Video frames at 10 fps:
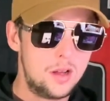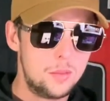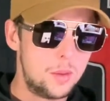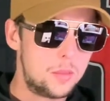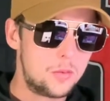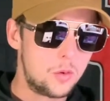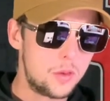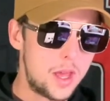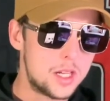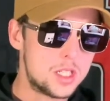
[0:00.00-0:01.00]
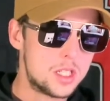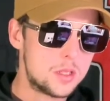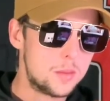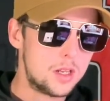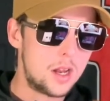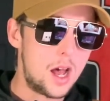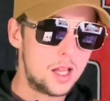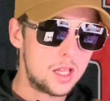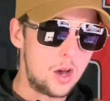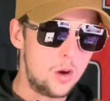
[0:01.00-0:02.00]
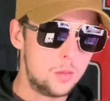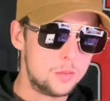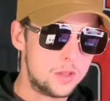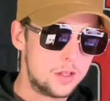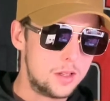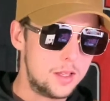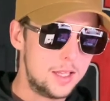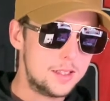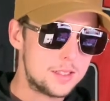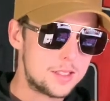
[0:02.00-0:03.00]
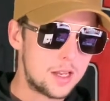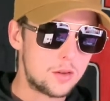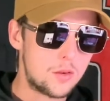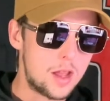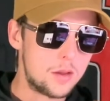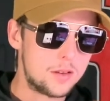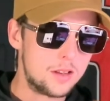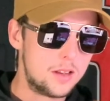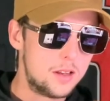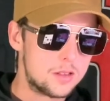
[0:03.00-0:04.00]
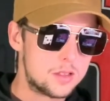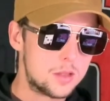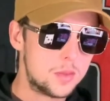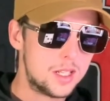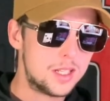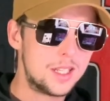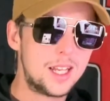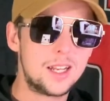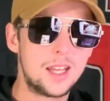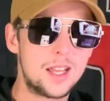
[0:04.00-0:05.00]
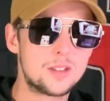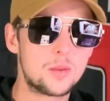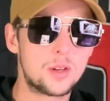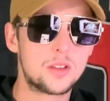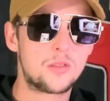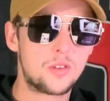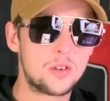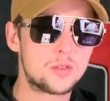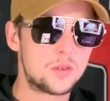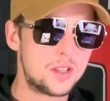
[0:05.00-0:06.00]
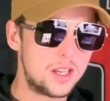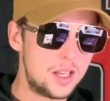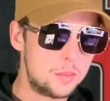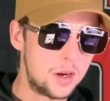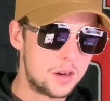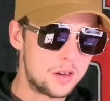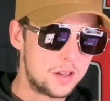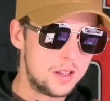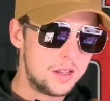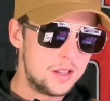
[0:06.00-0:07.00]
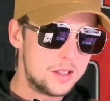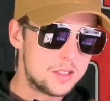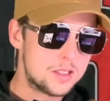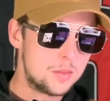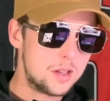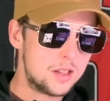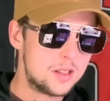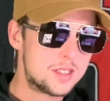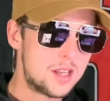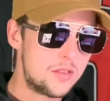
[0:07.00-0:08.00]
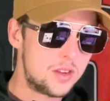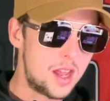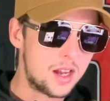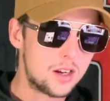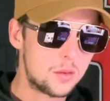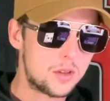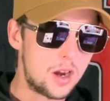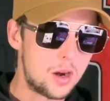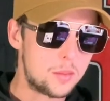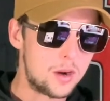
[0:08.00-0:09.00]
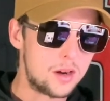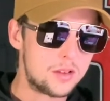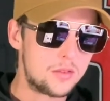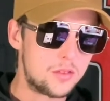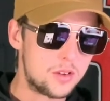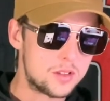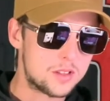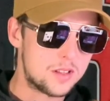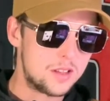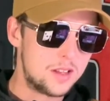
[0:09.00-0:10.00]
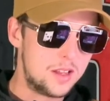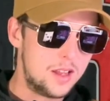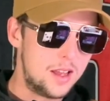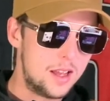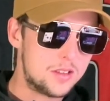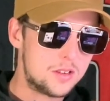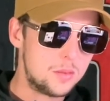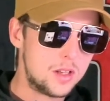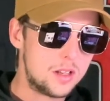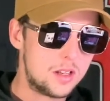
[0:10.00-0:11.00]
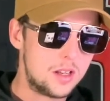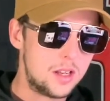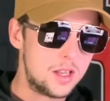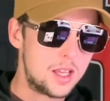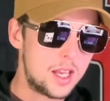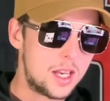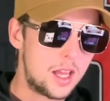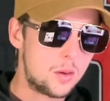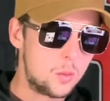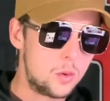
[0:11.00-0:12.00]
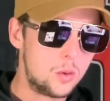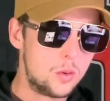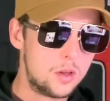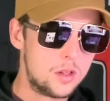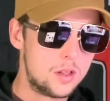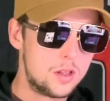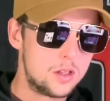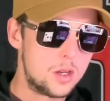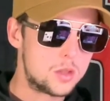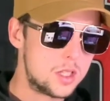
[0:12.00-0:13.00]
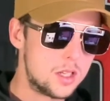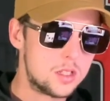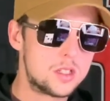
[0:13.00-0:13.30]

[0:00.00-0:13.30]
But before that, she submitted Holly Holm in the second round. Submitted Lena Landsberg in the first with a knee bar. Submitted Stephanie Edgar with an armbar in the first. And submitted Yanan Wu. No, she didn't.